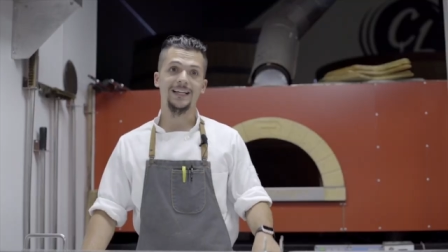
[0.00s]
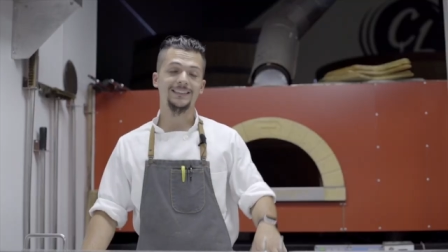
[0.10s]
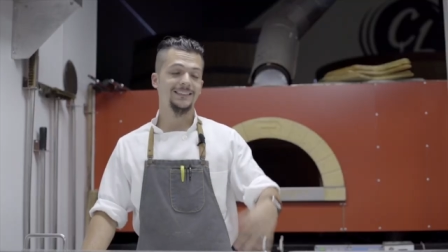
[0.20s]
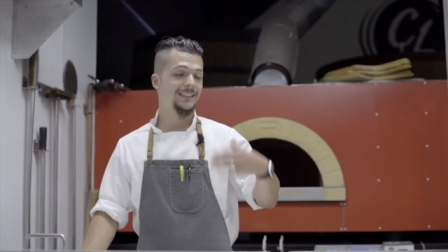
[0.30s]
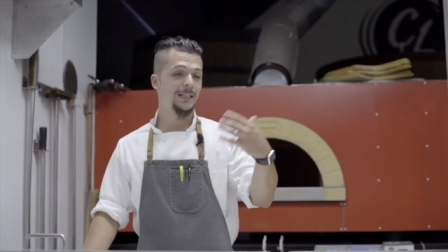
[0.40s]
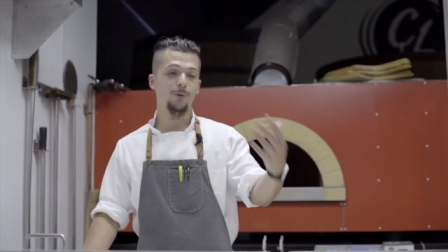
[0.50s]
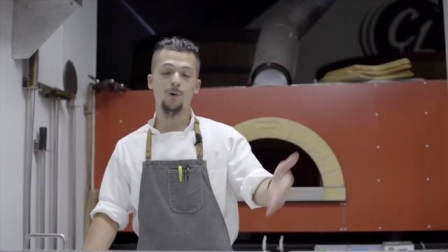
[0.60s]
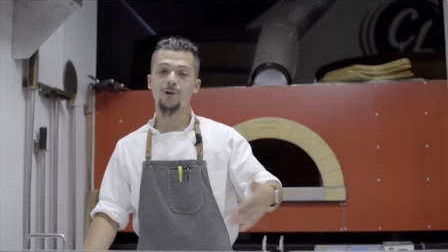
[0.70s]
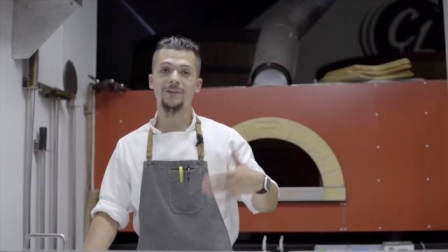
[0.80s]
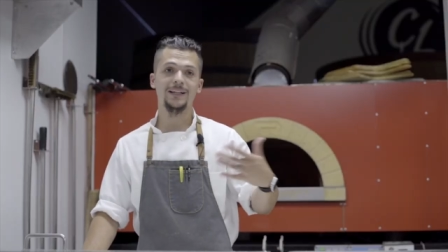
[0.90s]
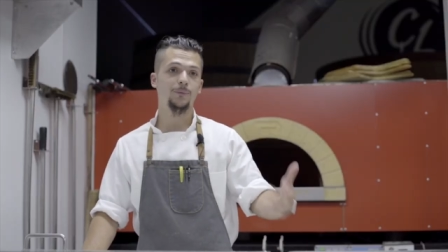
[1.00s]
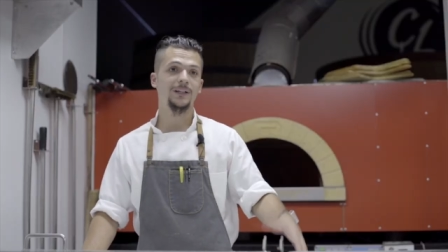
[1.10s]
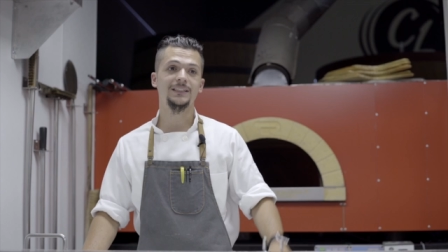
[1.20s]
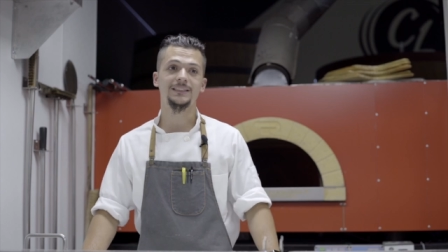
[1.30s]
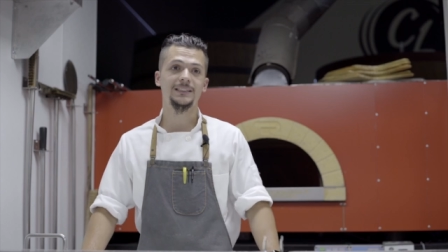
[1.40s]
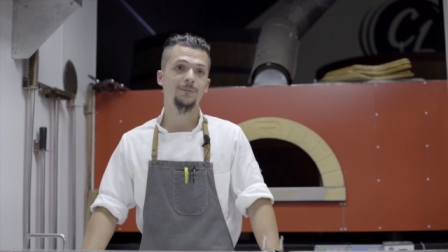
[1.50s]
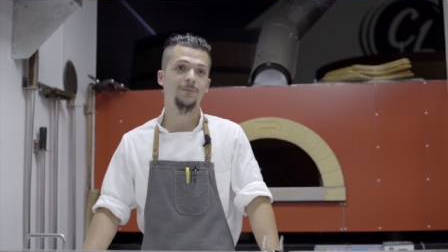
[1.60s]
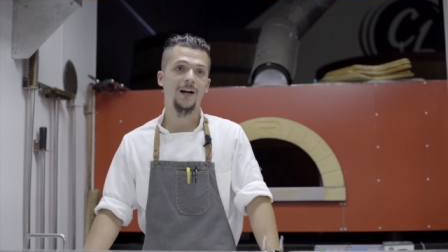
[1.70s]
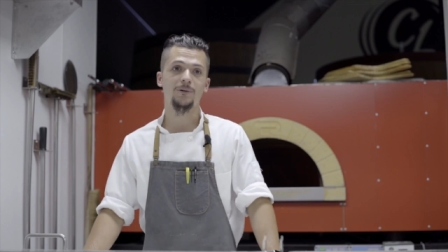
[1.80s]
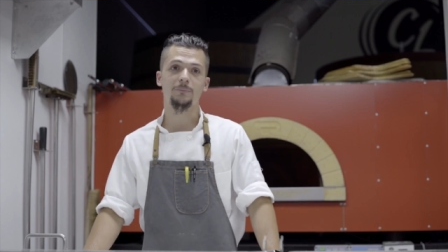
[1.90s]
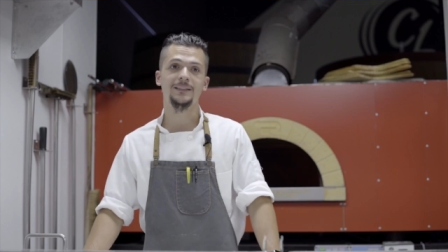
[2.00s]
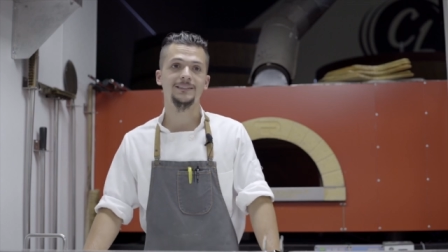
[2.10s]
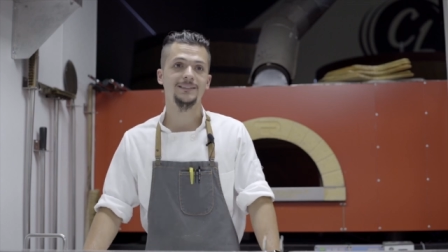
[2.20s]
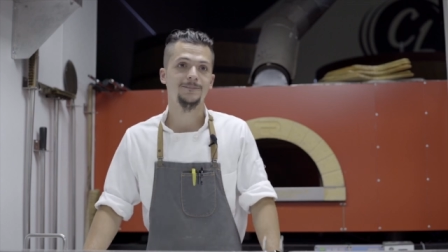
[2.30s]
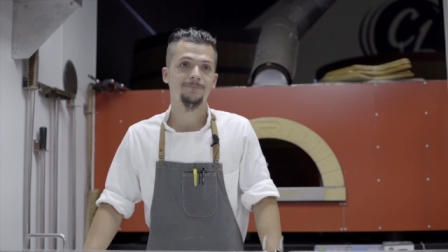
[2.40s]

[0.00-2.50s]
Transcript: guests can keep ordering and we can just keep firing pizzas.